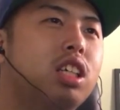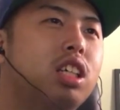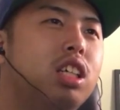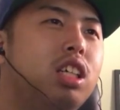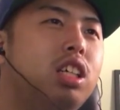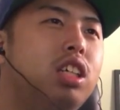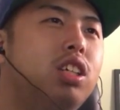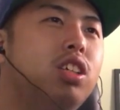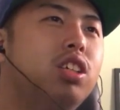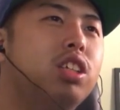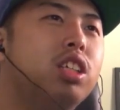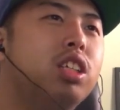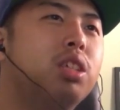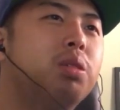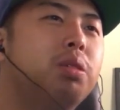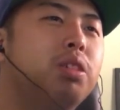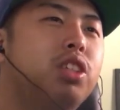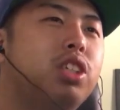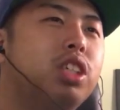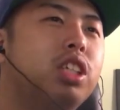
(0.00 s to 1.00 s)
They're using
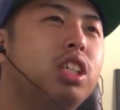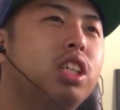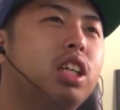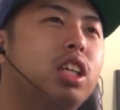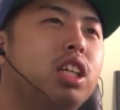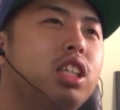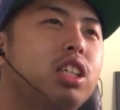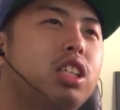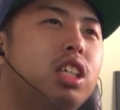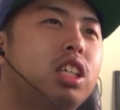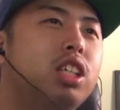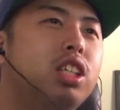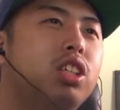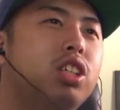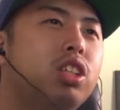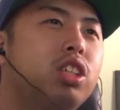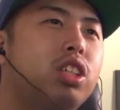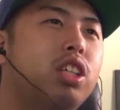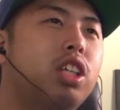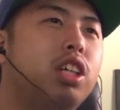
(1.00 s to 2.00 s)
machine guns and
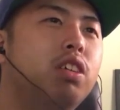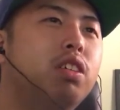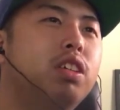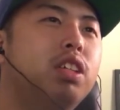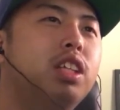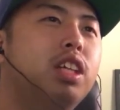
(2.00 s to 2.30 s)
killing